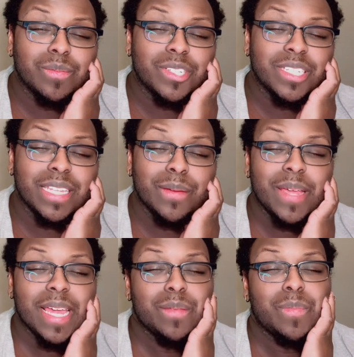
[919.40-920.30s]
she said,
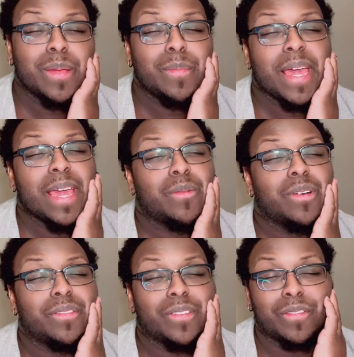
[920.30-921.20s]
"We had the big bad
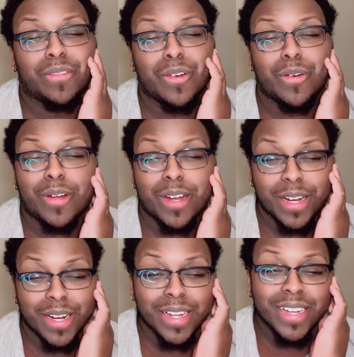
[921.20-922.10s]
wolf in Phor
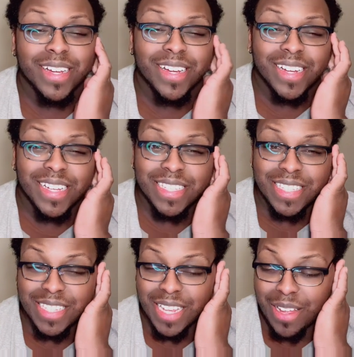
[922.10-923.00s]
and
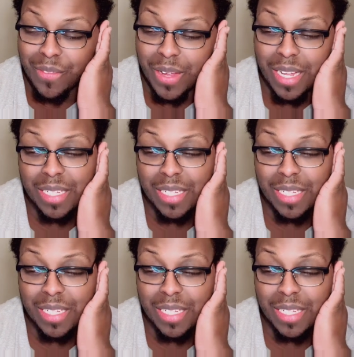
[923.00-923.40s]
stuff."